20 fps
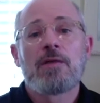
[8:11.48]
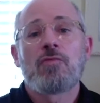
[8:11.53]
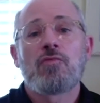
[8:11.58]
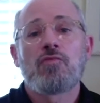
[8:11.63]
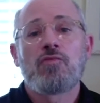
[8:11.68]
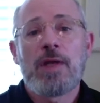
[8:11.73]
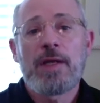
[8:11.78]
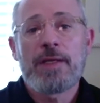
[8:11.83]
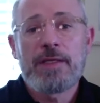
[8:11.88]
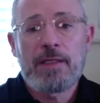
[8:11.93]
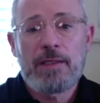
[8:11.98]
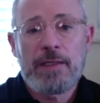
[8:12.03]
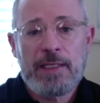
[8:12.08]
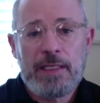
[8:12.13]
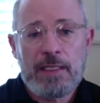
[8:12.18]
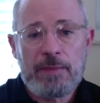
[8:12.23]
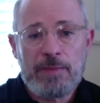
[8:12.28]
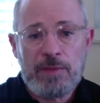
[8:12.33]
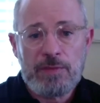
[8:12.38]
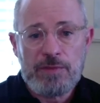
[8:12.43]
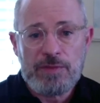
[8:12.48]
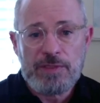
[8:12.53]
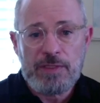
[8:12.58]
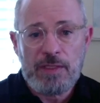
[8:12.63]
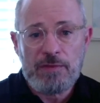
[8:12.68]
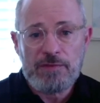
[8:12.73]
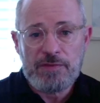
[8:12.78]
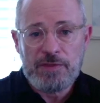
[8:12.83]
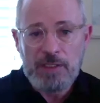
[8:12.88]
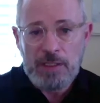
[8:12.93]
regulating immune
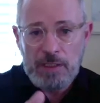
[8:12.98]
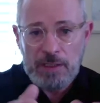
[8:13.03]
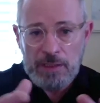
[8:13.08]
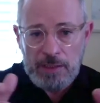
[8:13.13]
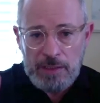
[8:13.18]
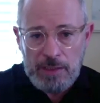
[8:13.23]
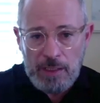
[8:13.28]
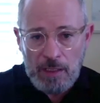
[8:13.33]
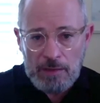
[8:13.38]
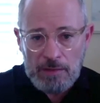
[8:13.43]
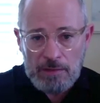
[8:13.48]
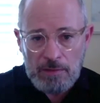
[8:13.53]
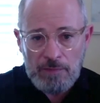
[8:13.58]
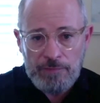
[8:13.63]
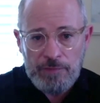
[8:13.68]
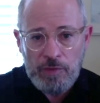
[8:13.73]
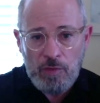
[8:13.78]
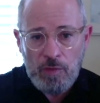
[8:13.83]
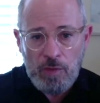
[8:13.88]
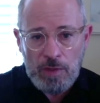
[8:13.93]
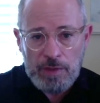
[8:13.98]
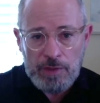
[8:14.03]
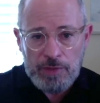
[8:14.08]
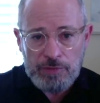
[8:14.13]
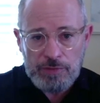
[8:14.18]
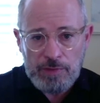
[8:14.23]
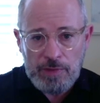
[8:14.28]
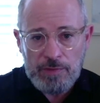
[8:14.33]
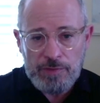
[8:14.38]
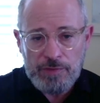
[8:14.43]
cells, the conductor of the orchestra.